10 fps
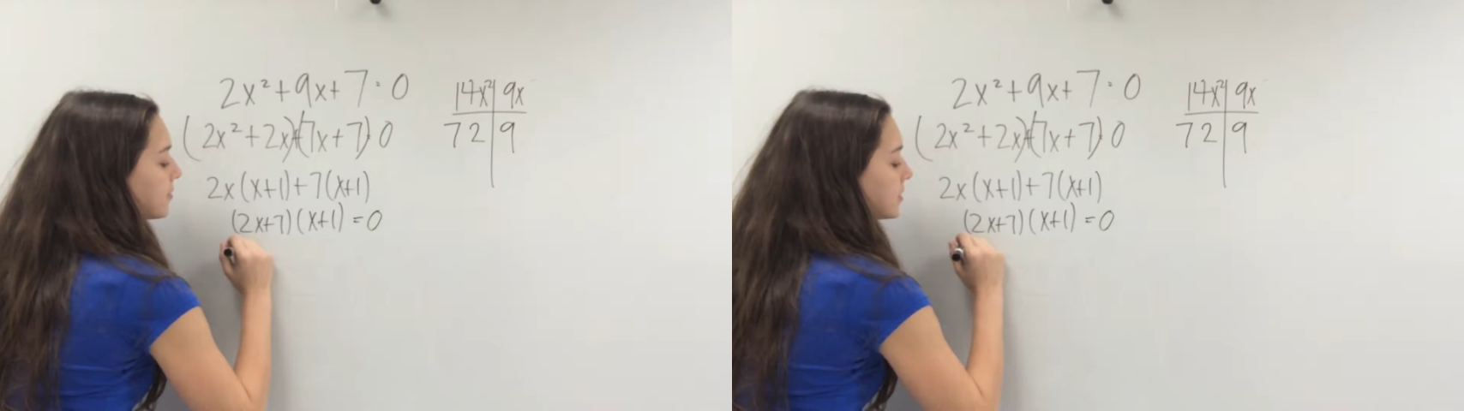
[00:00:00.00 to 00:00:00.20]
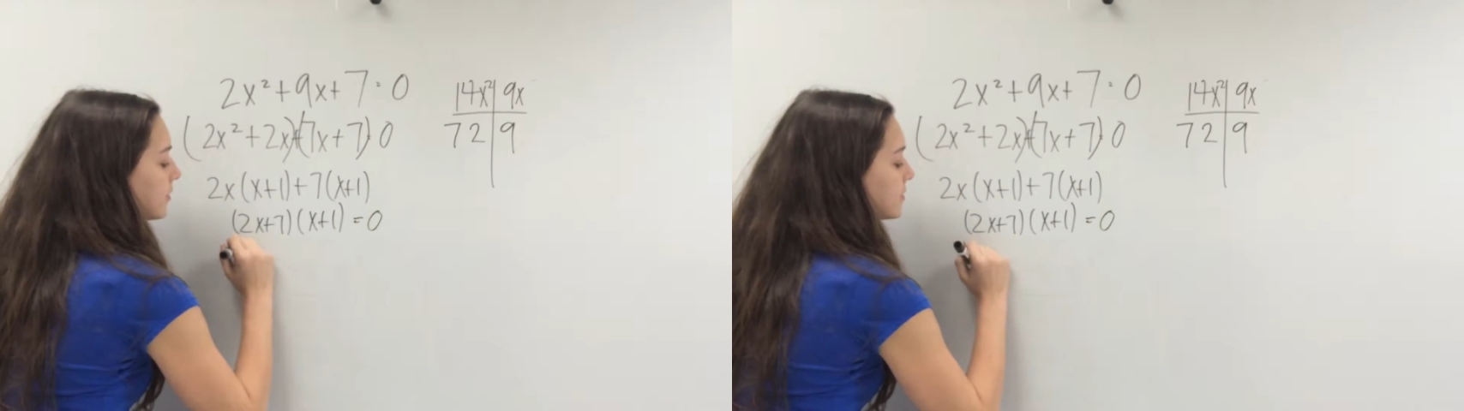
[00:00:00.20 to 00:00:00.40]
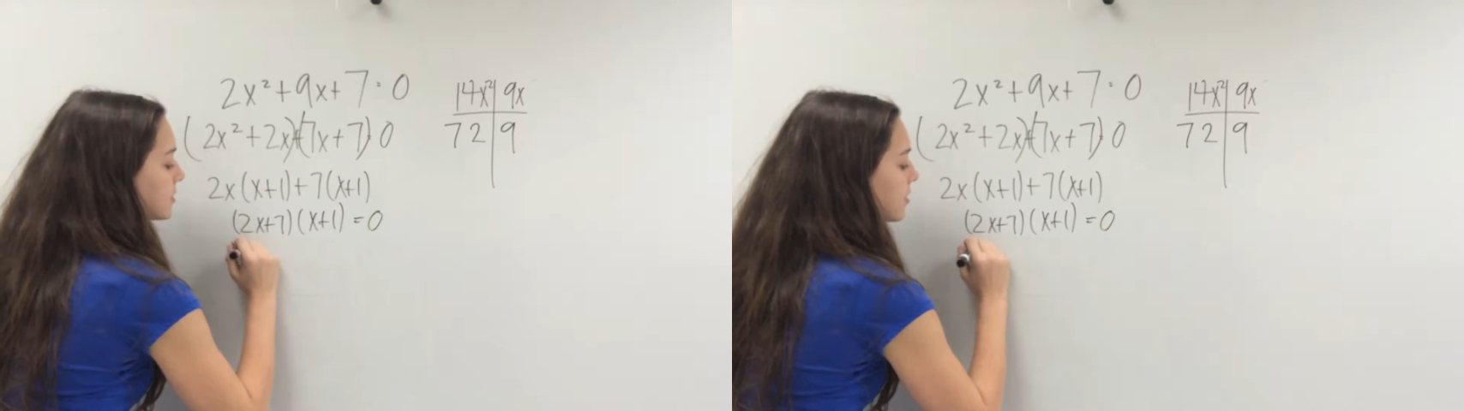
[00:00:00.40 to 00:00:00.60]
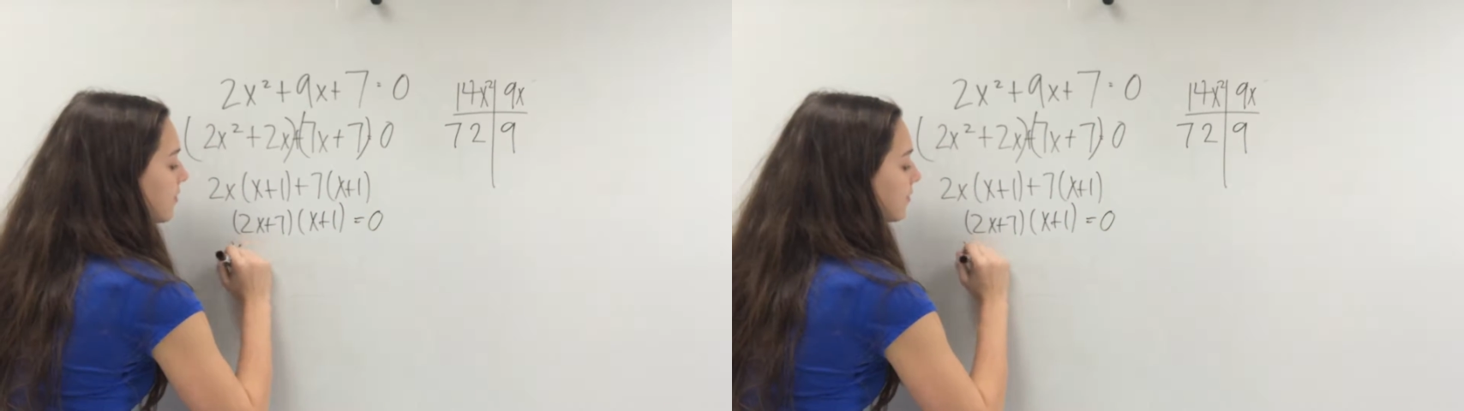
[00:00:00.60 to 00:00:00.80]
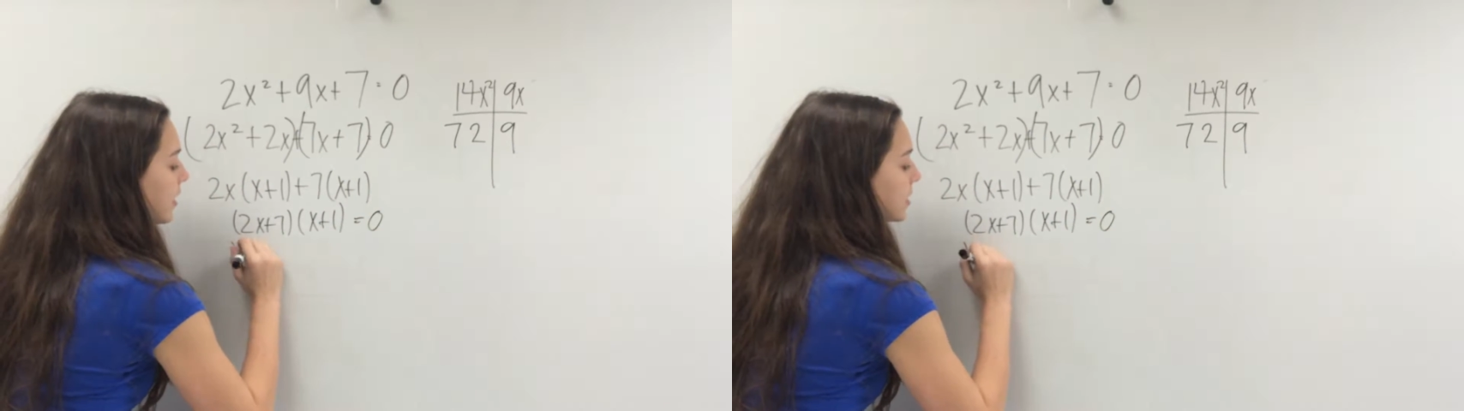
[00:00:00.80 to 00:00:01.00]
so you have to
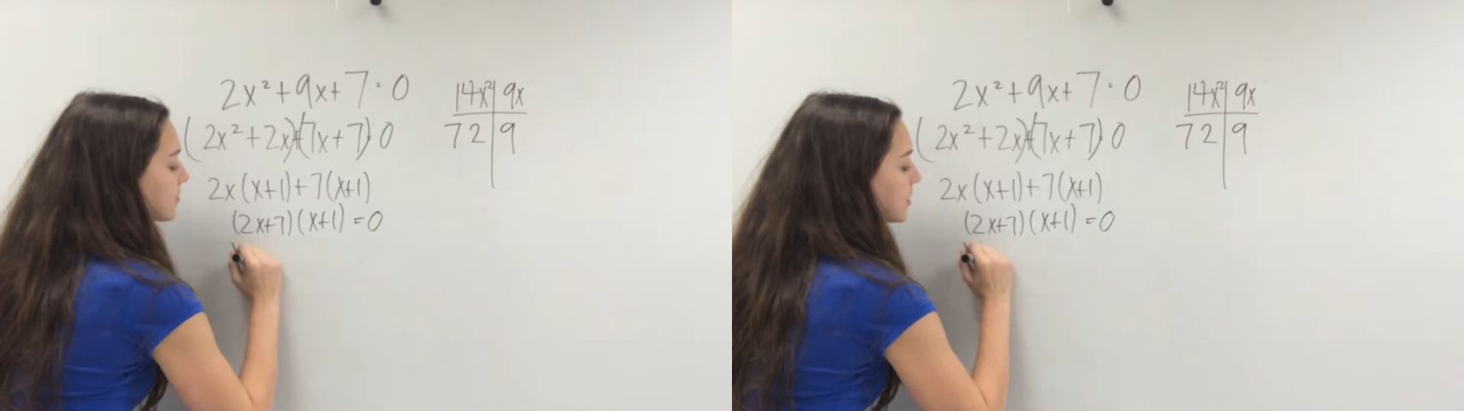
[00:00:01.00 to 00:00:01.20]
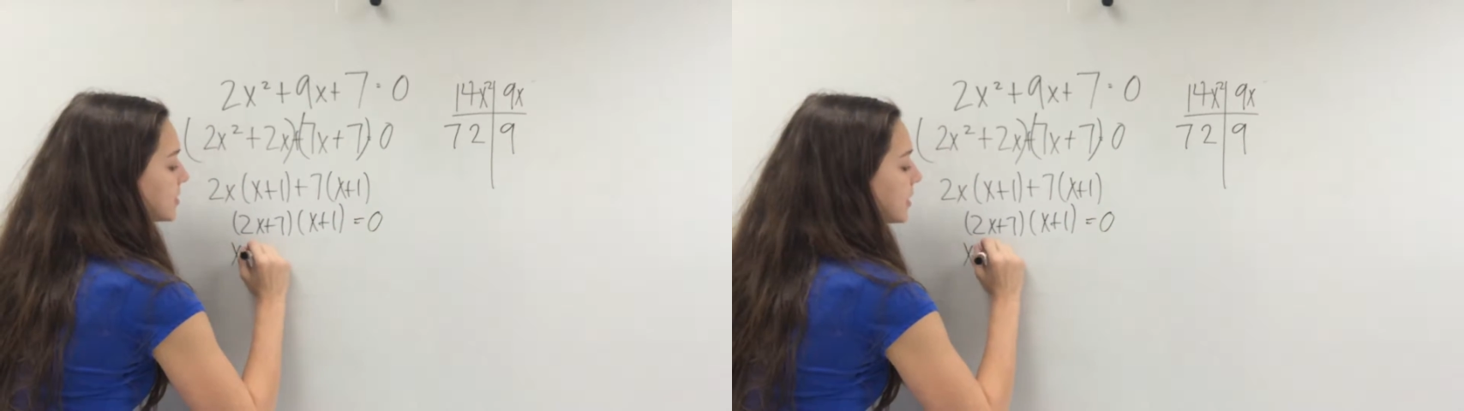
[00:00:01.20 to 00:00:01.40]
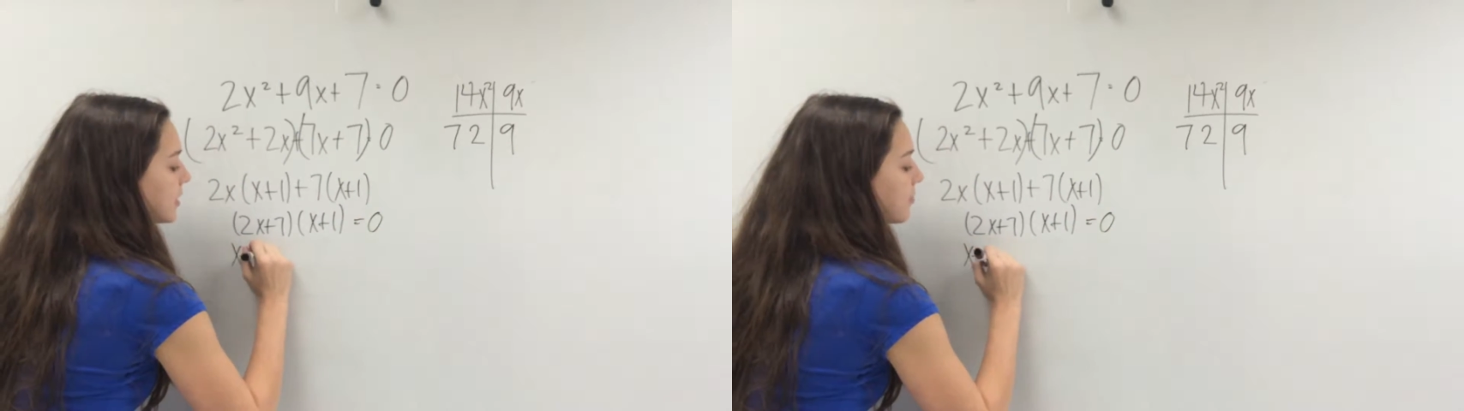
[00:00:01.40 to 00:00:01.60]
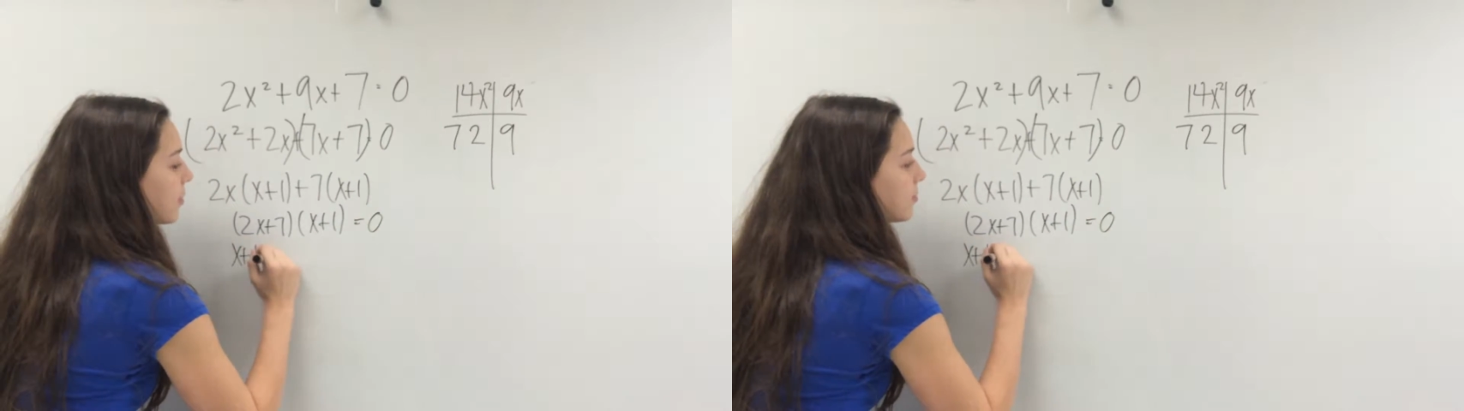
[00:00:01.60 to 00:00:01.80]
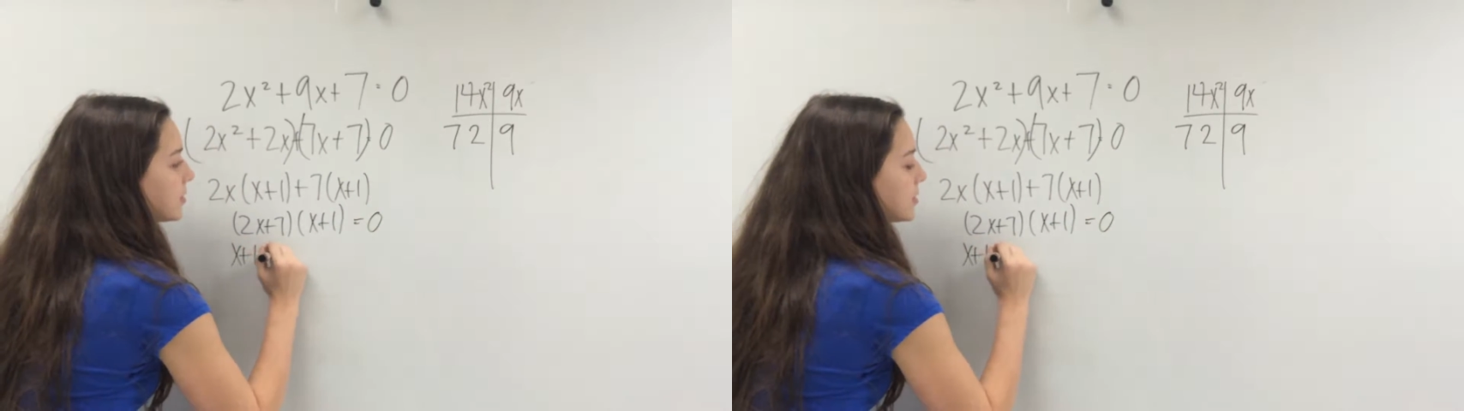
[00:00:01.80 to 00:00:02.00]
solve for x by setting them
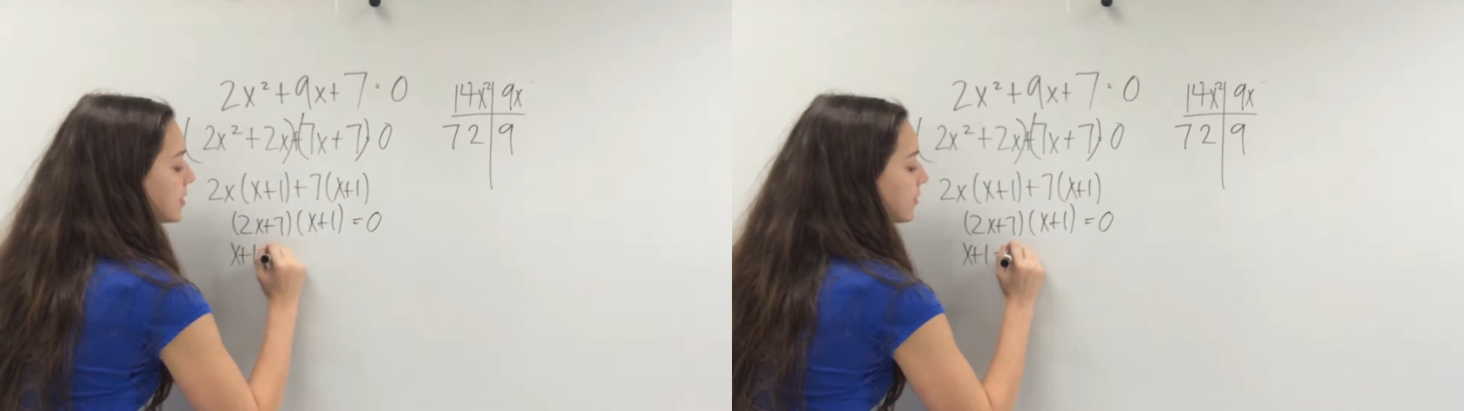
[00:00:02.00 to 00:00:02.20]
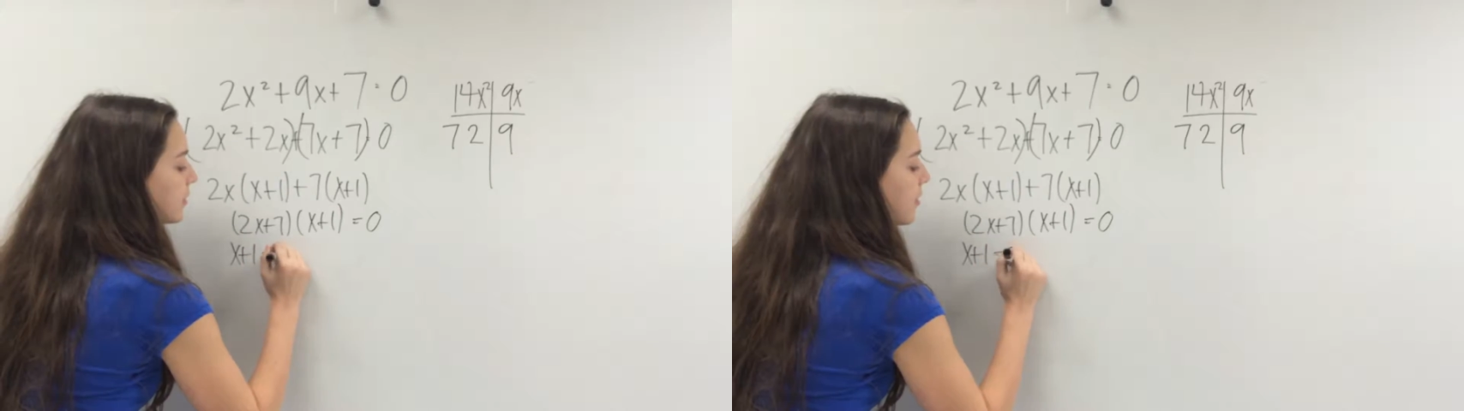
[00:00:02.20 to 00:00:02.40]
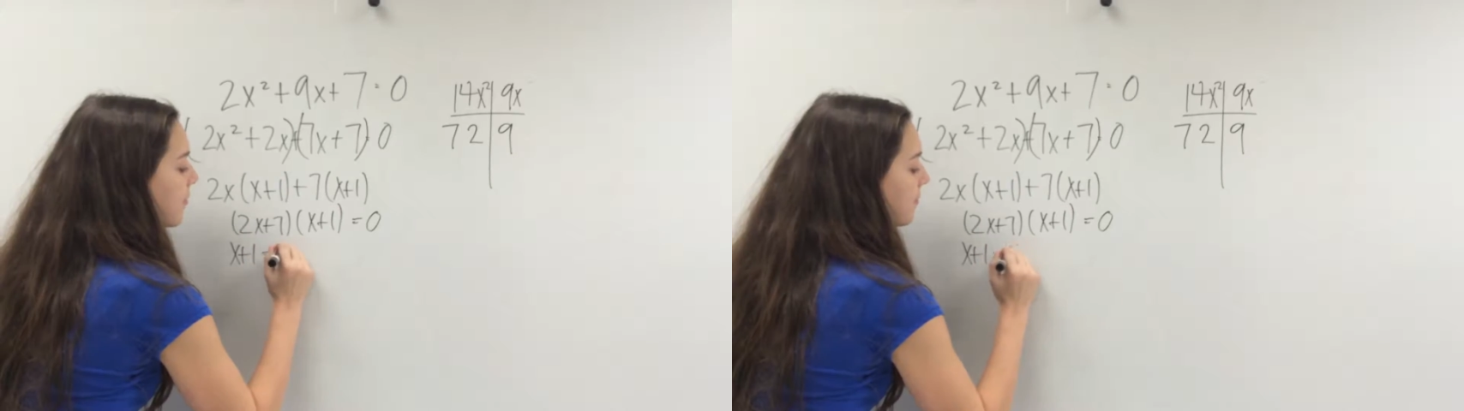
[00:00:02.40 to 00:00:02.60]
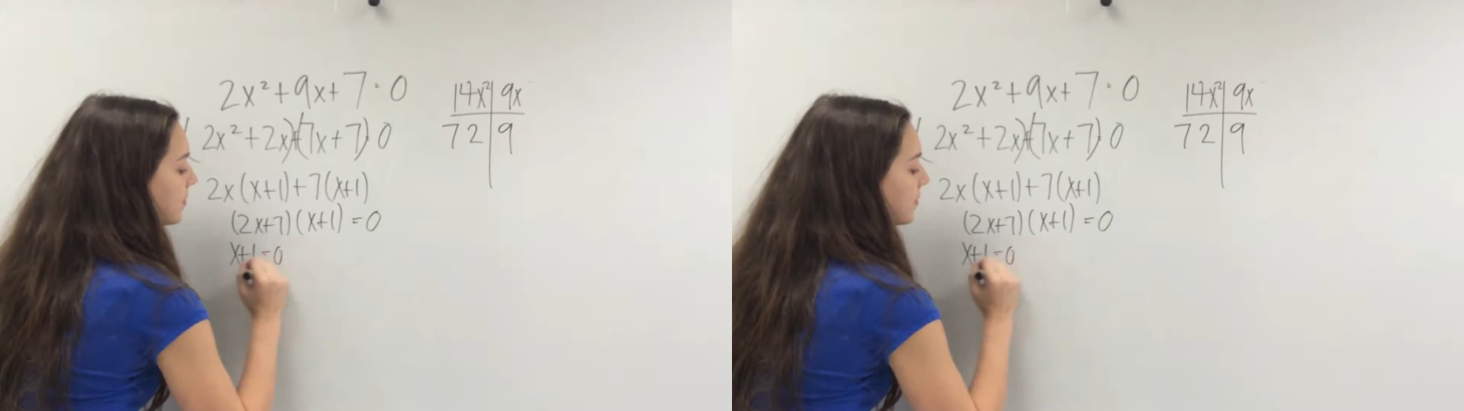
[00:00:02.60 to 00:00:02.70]
both to 0.